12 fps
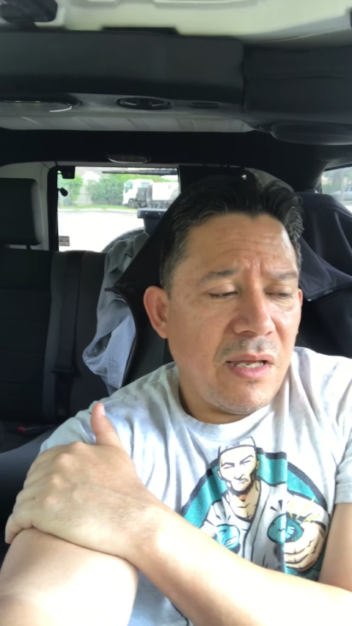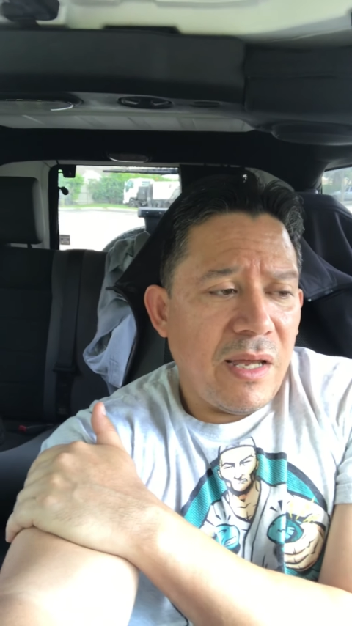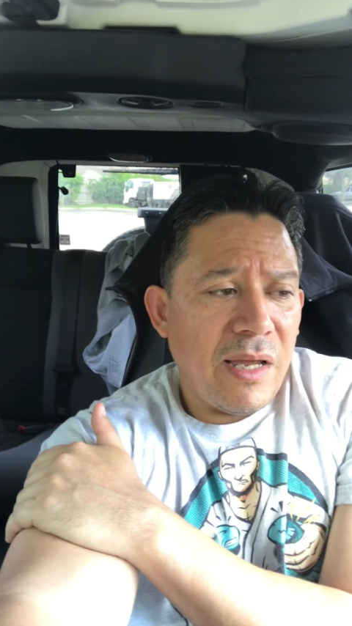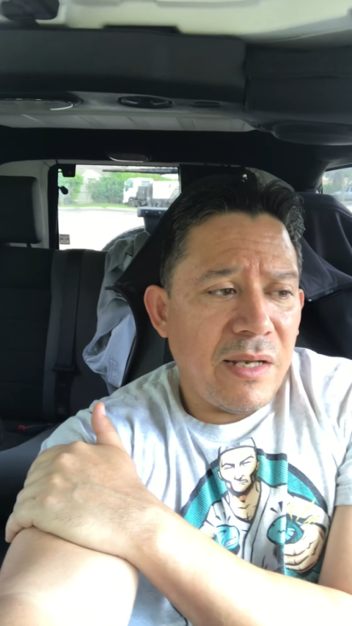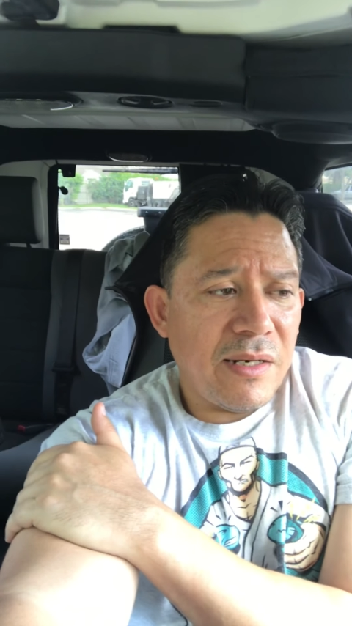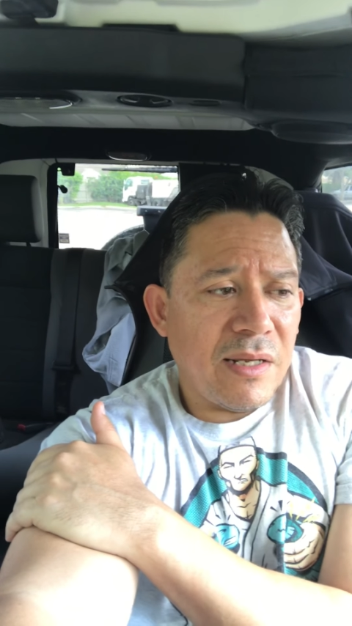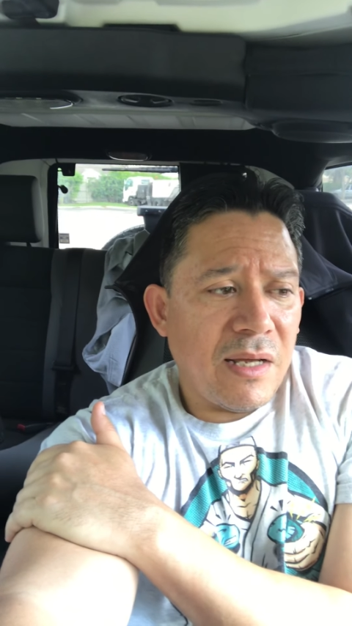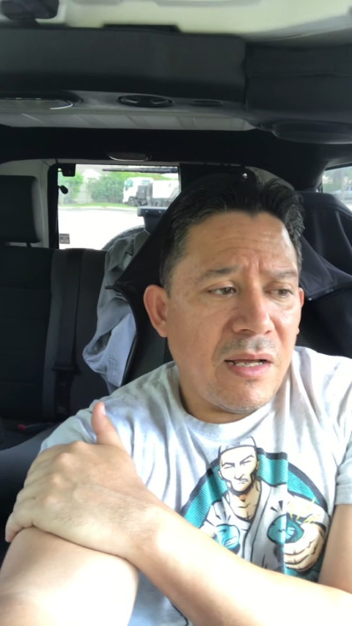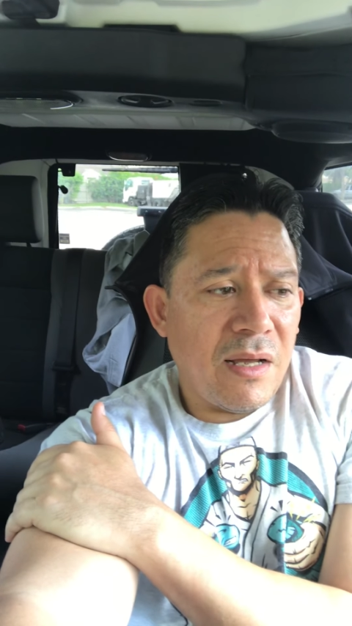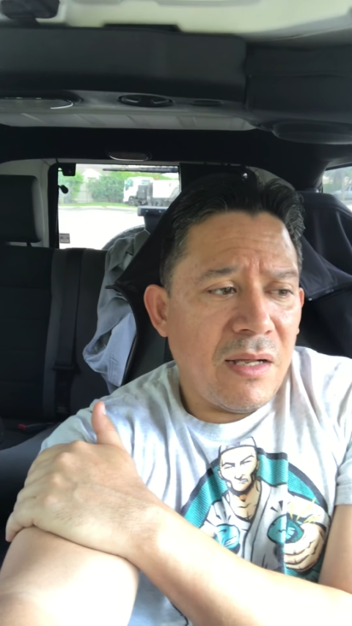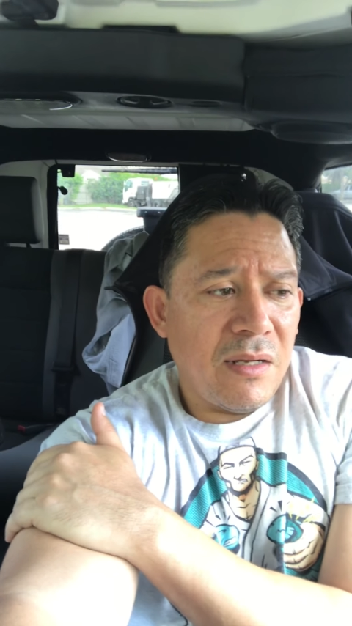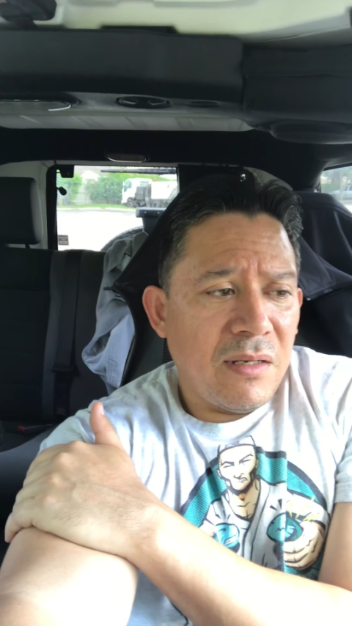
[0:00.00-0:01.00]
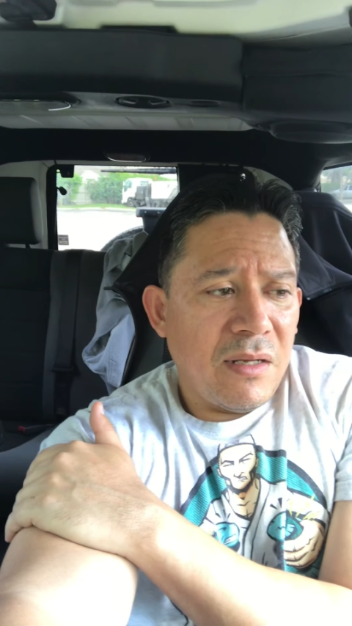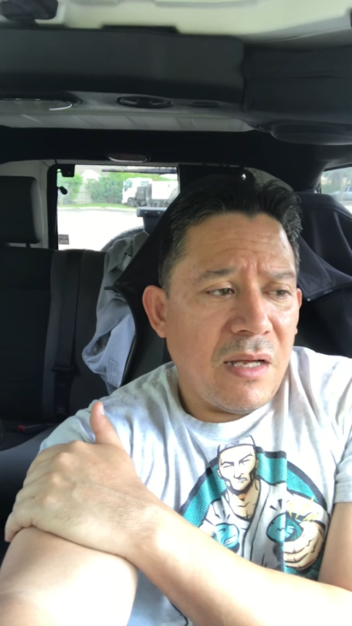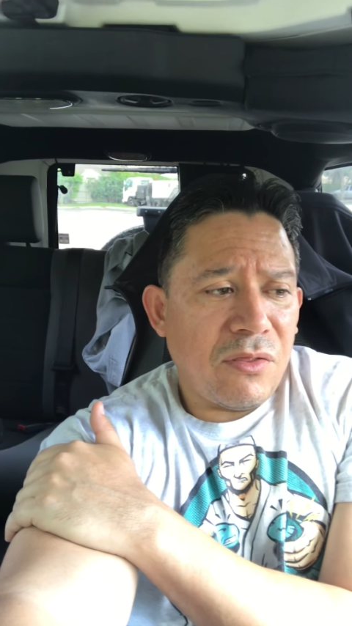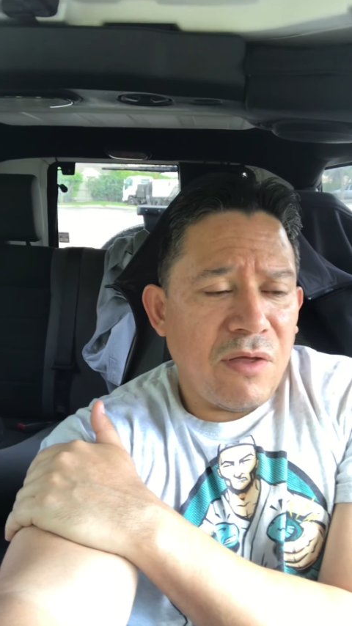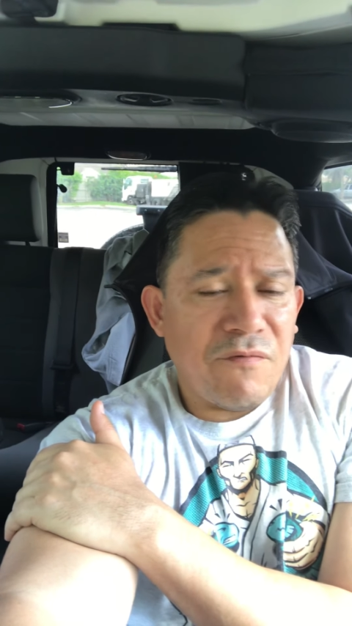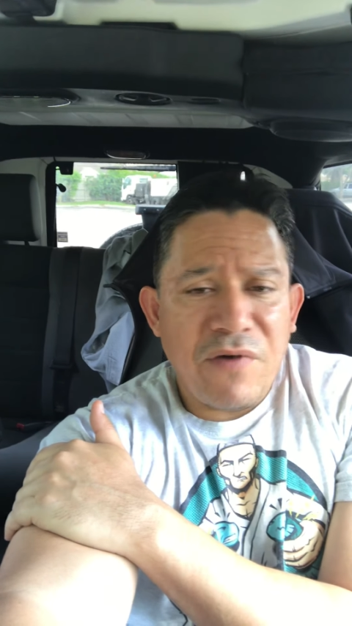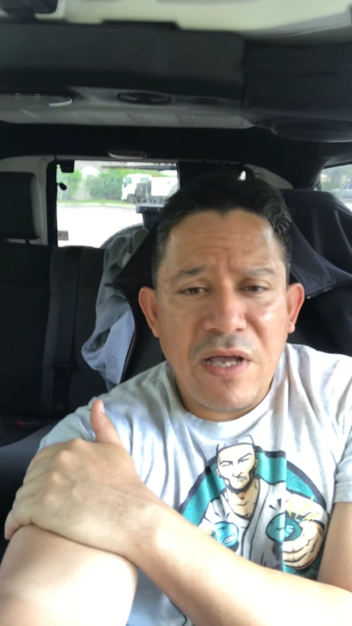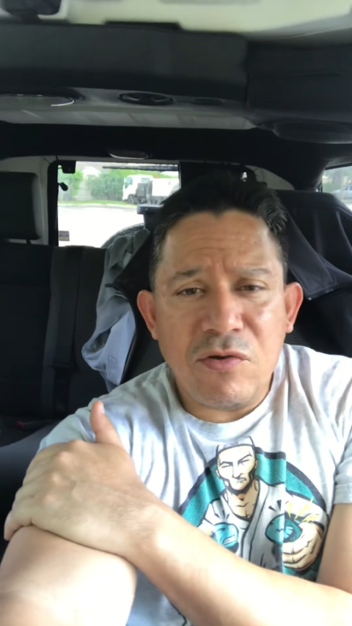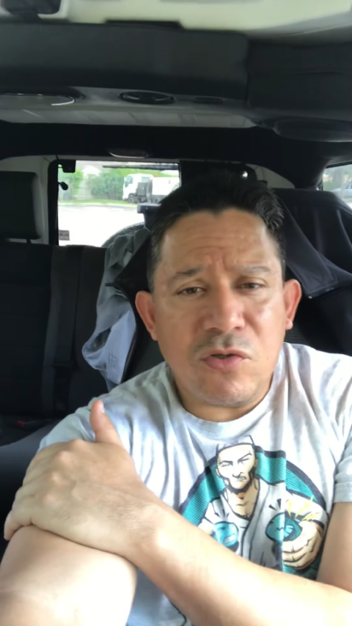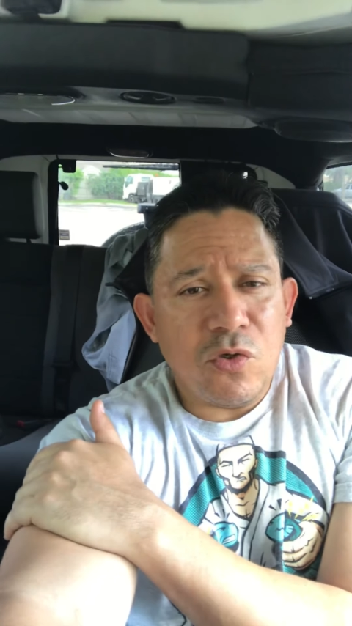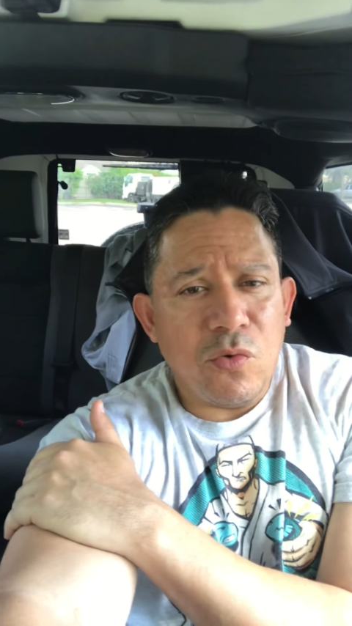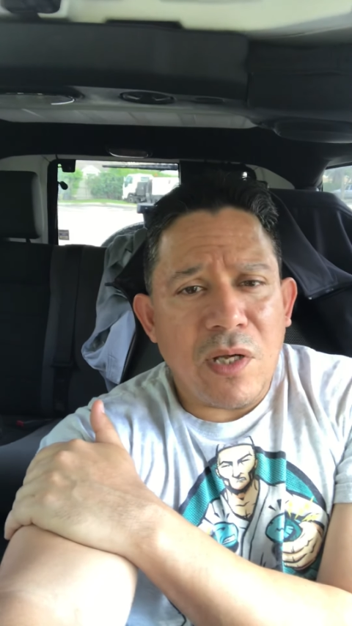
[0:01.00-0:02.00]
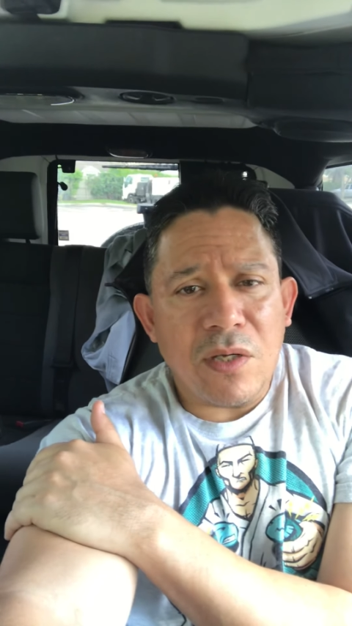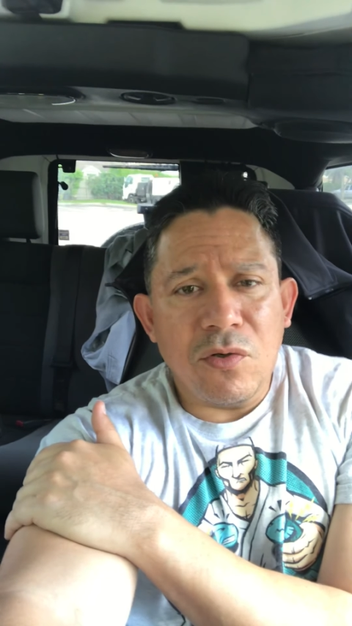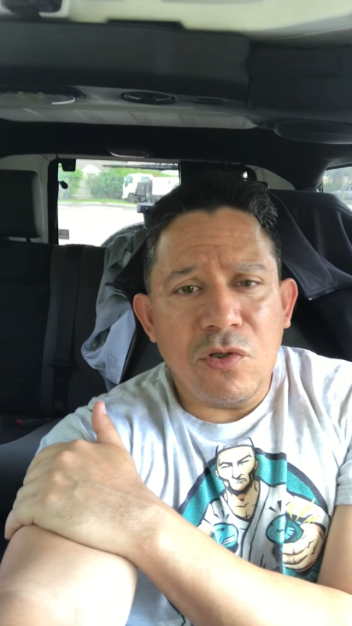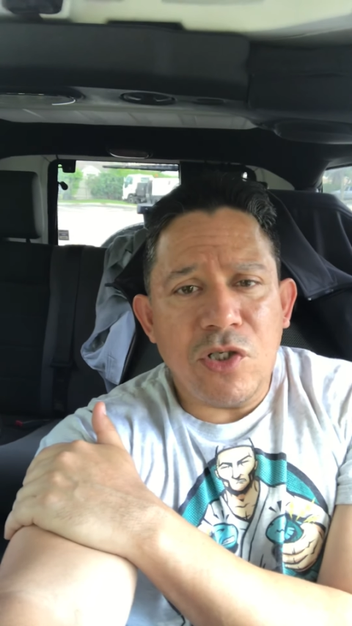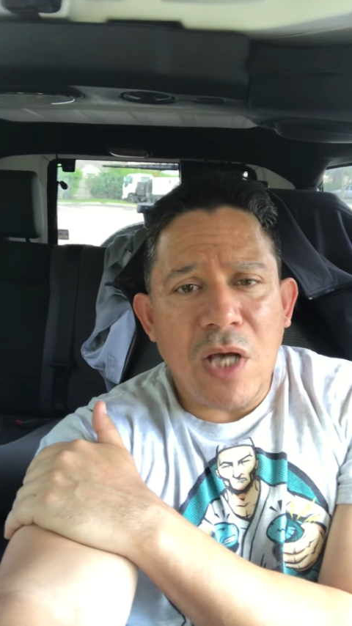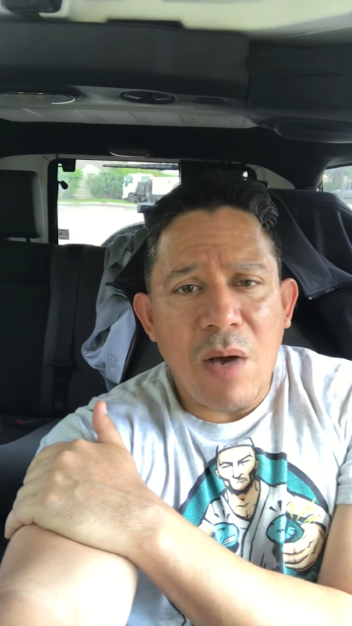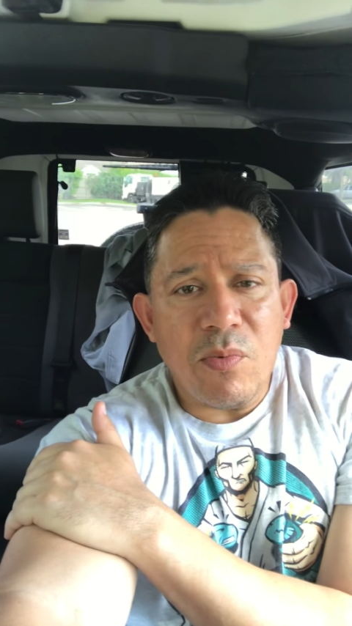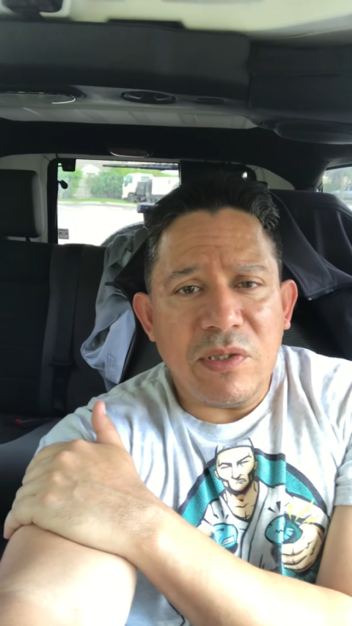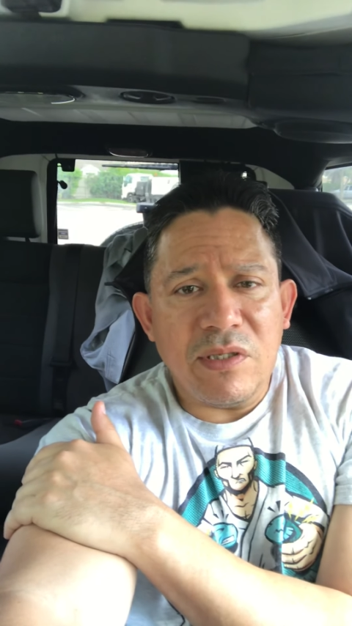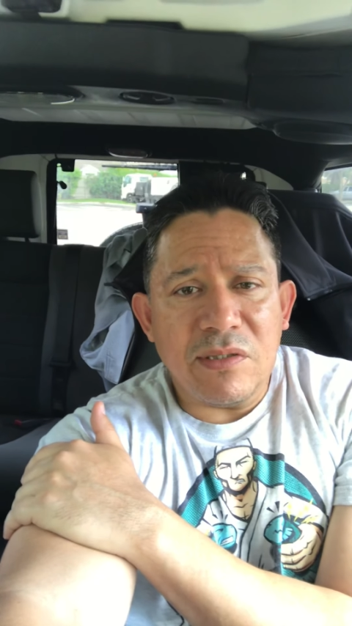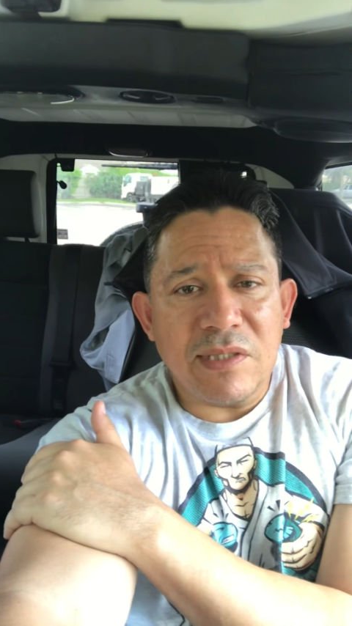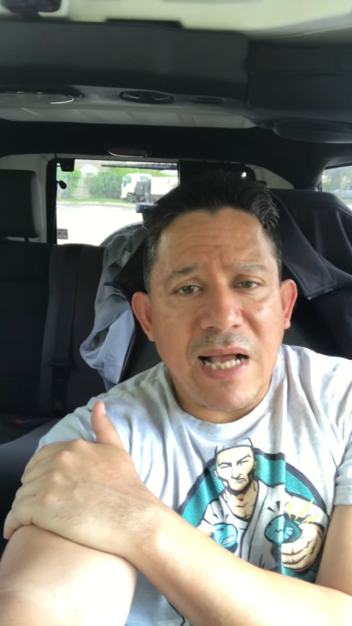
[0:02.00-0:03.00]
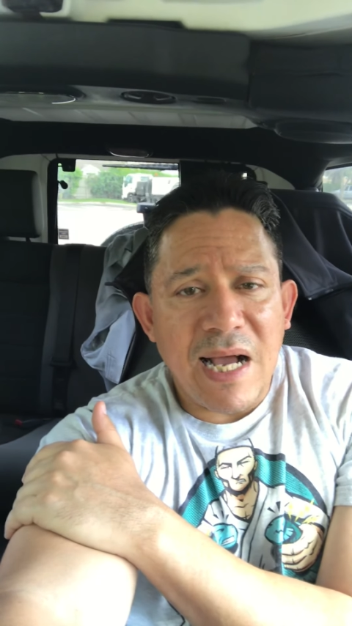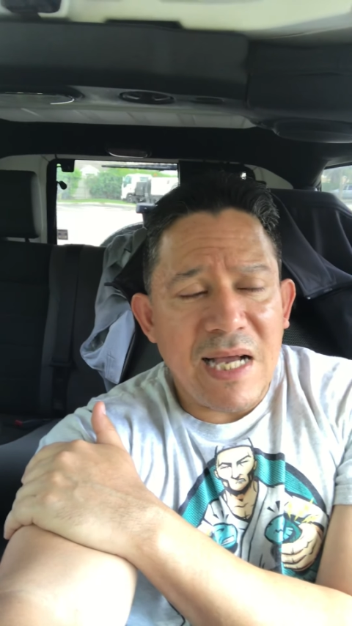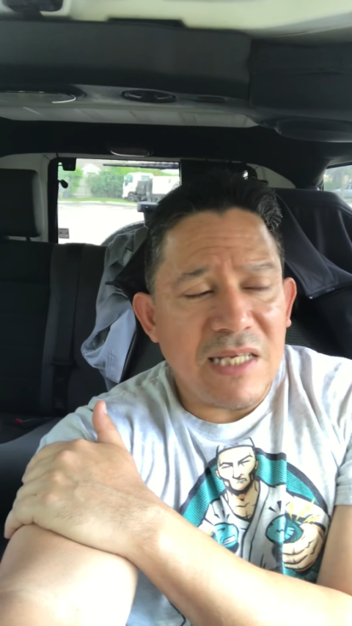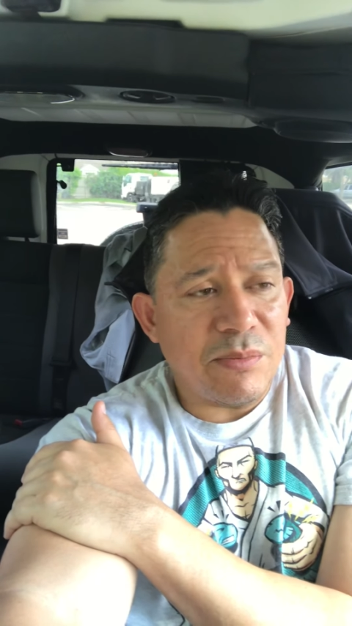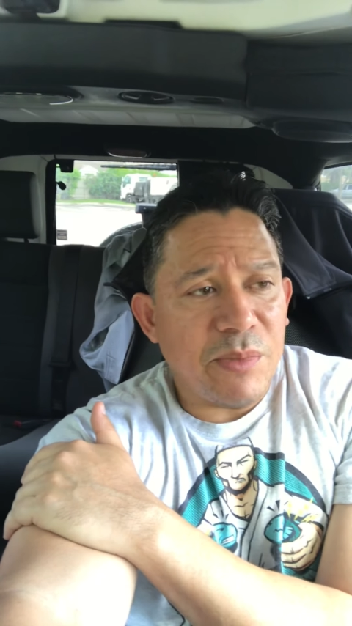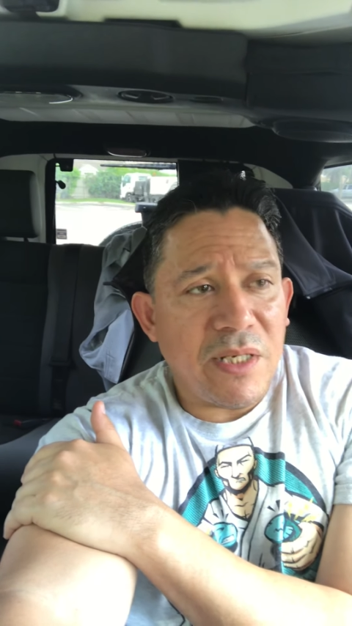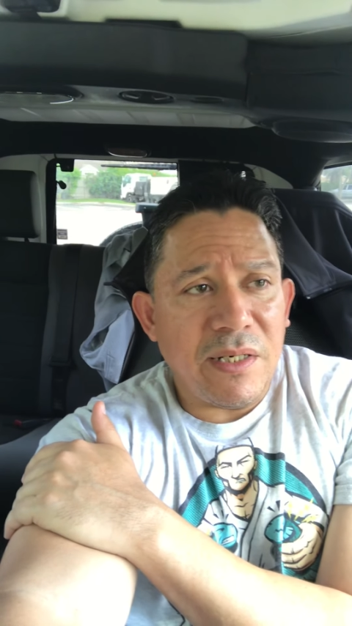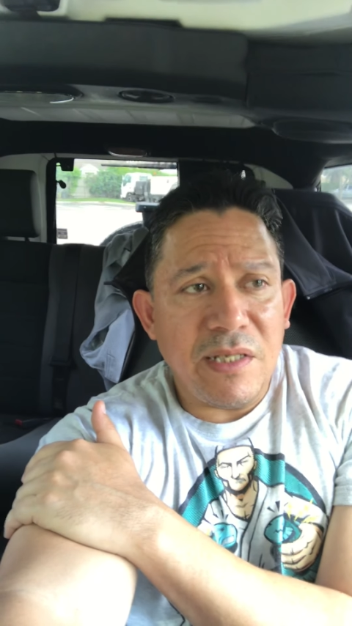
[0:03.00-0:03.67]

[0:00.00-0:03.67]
And uh, I think Fedor's doing a good job with these guys, man.